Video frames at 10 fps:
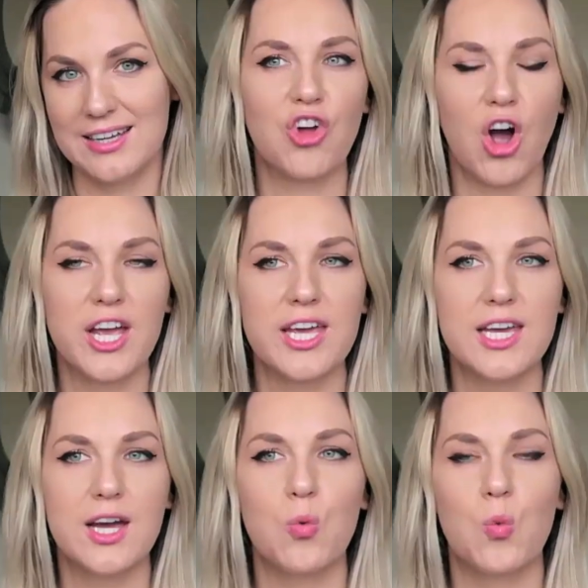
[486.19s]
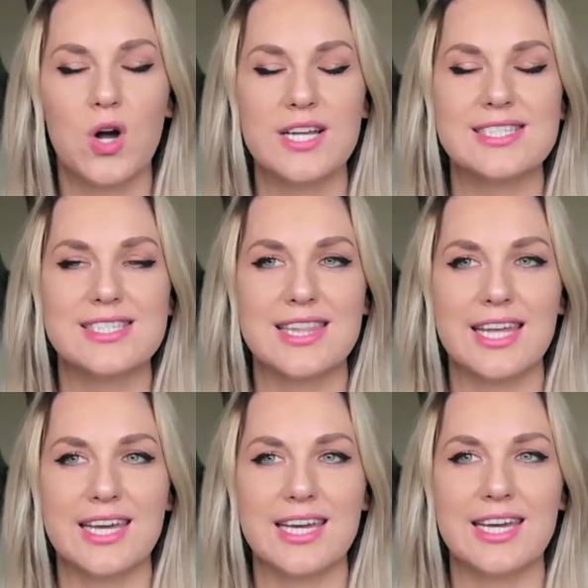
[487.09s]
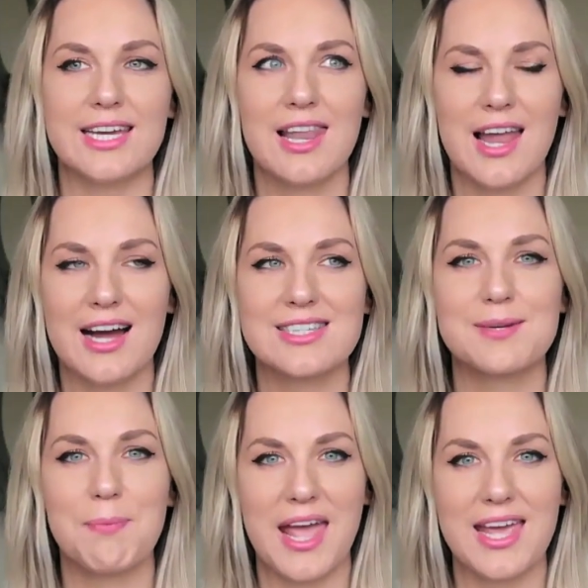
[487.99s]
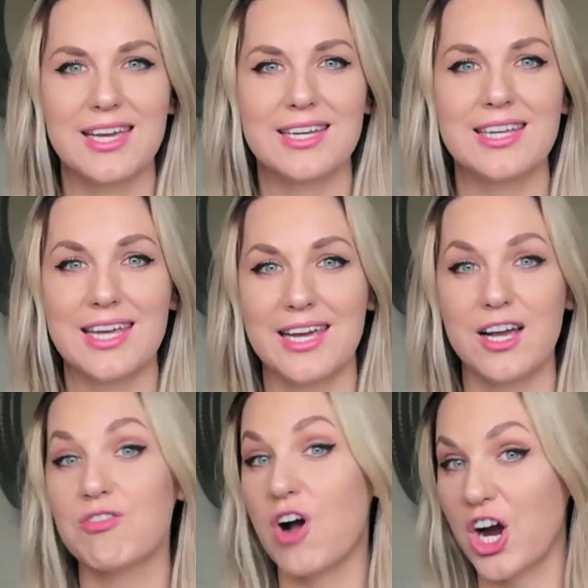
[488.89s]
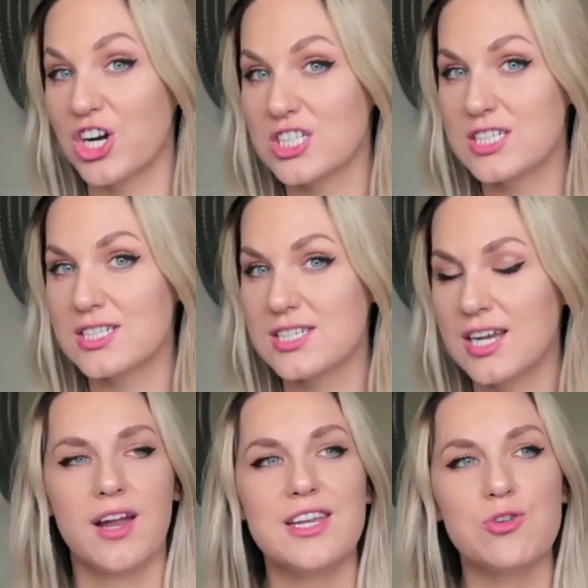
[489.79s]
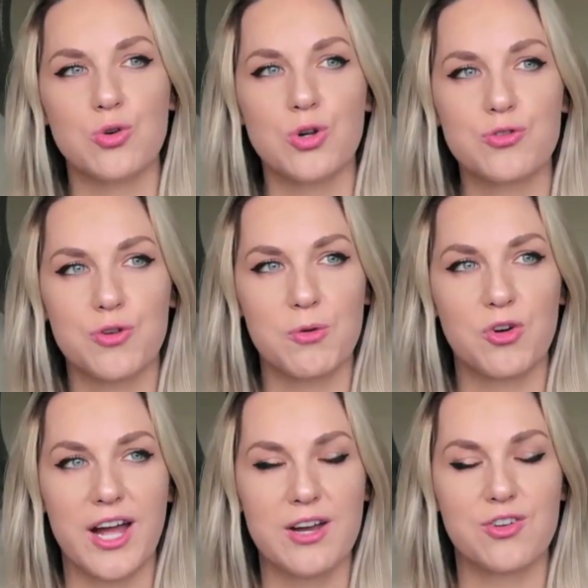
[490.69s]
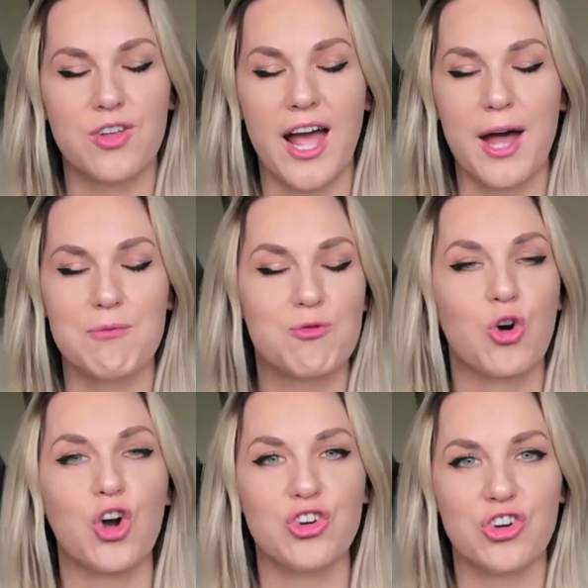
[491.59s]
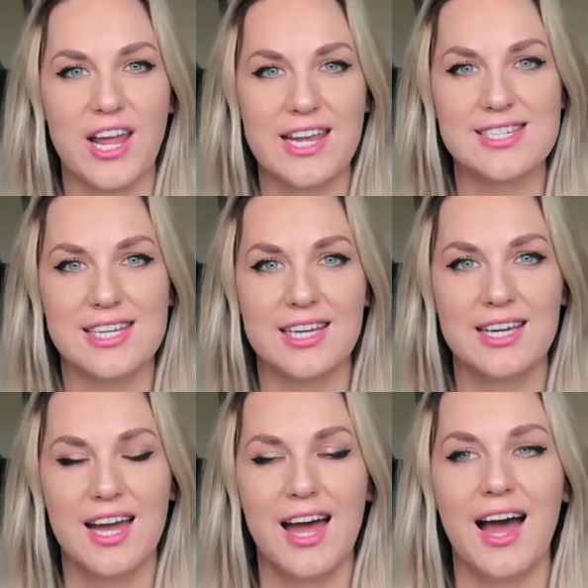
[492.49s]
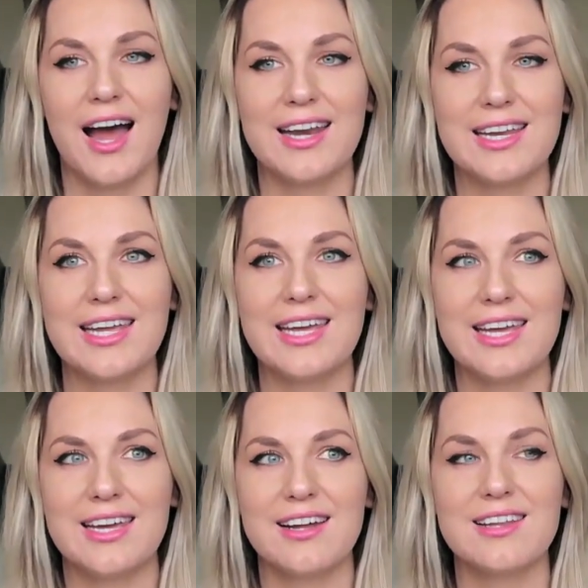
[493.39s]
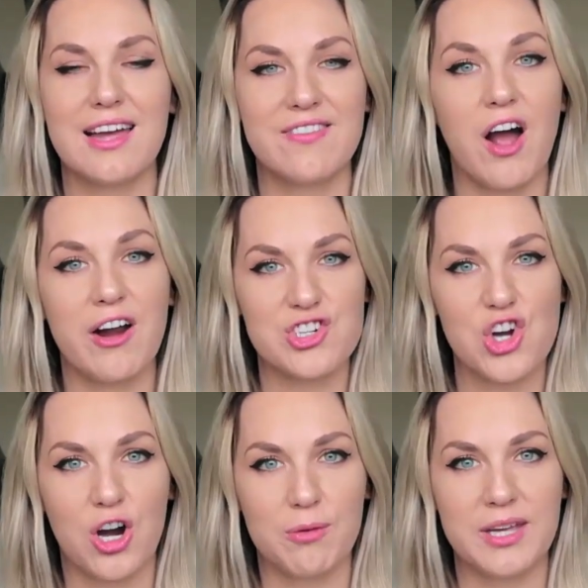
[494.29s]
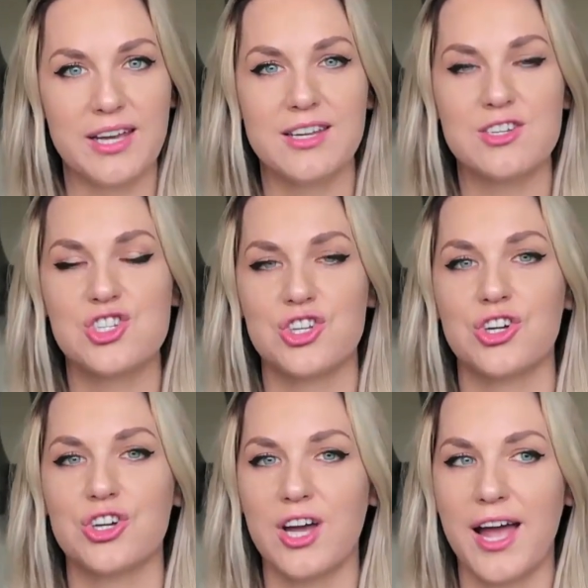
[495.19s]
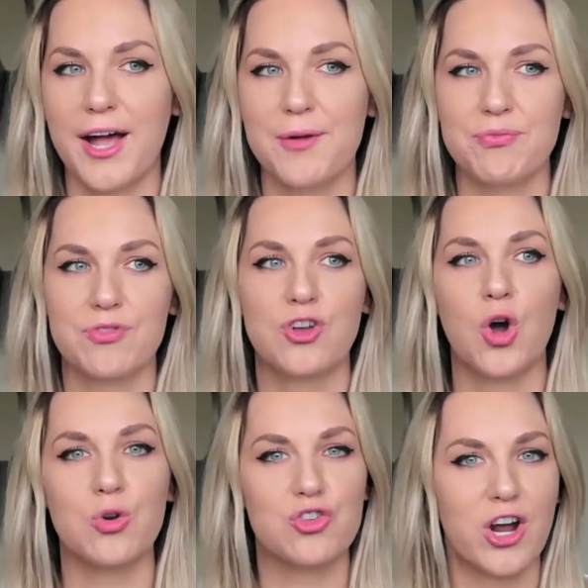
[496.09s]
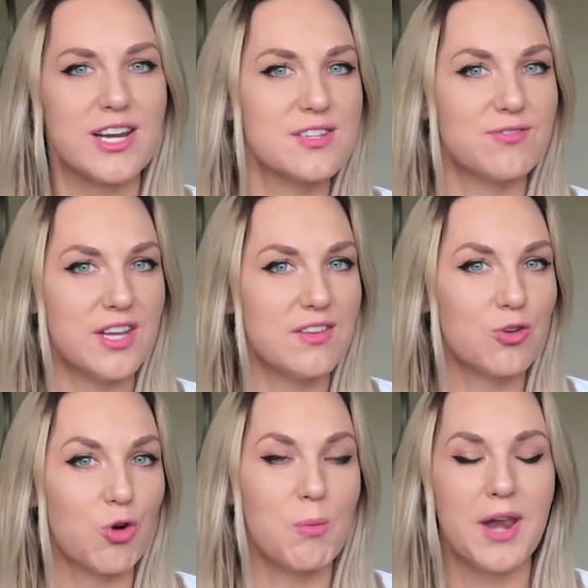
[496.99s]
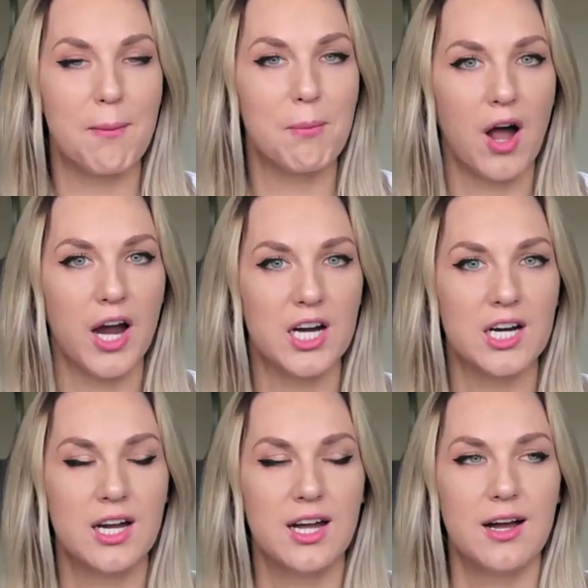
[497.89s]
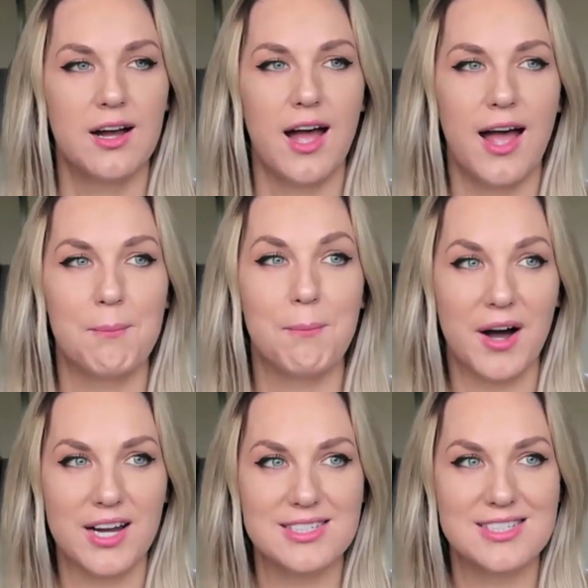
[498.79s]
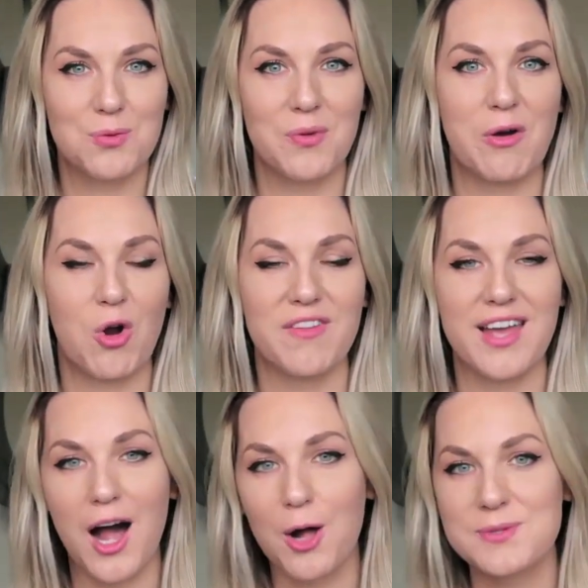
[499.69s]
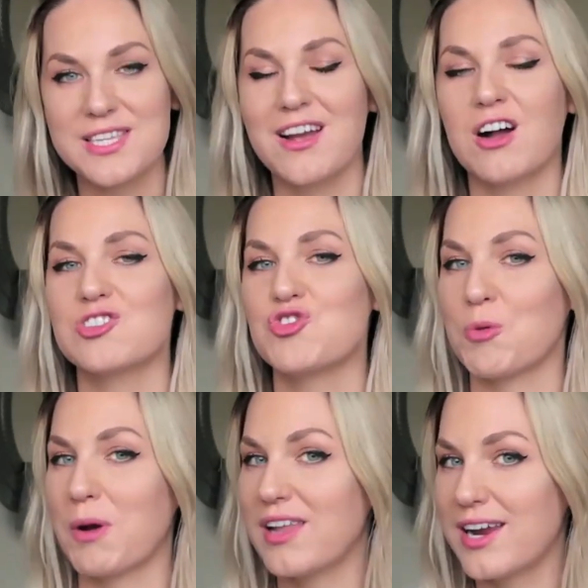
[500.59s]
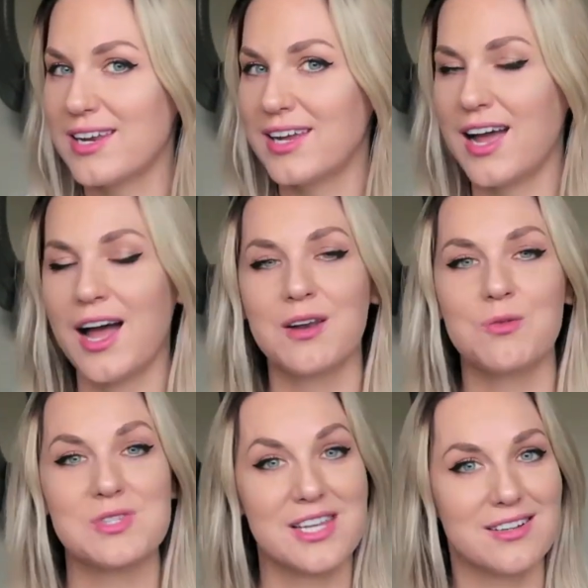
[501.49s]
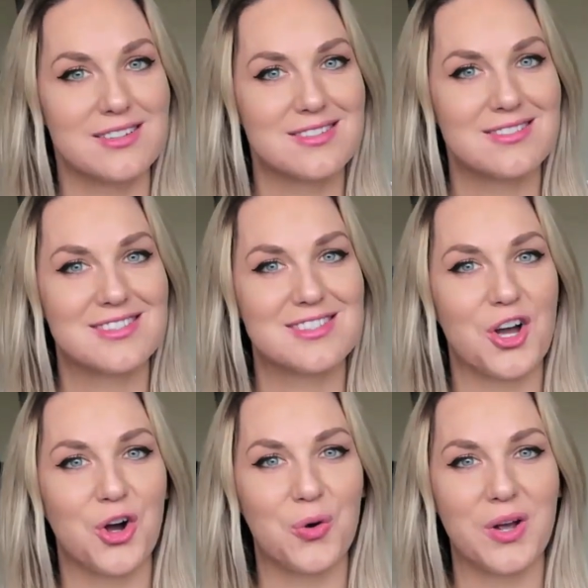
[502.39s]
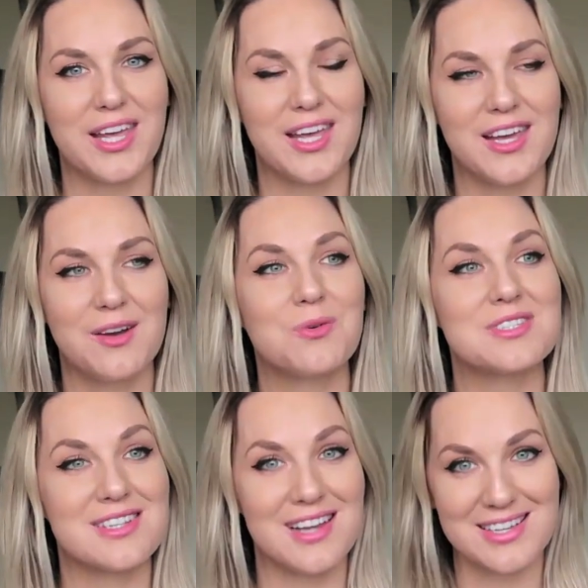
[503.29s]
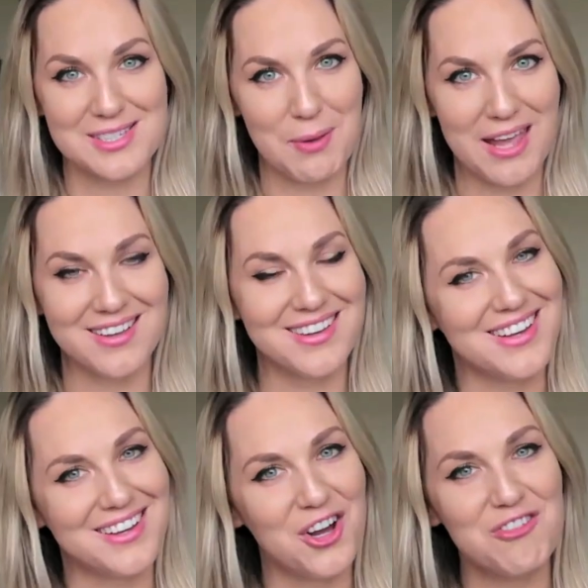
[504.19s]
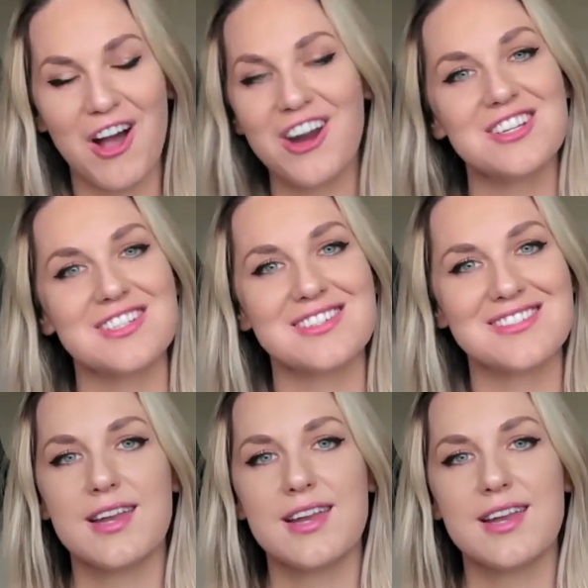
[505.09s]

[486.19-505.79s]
Dahe was the last pagan king of Ireland, and he ruled from around 400 AD. And he led the Irish army in to go and try and defeat the Roman Empire. But when they were on the Alps, he got struck by lightning and was killed. So he was the last pagan king of Ireland.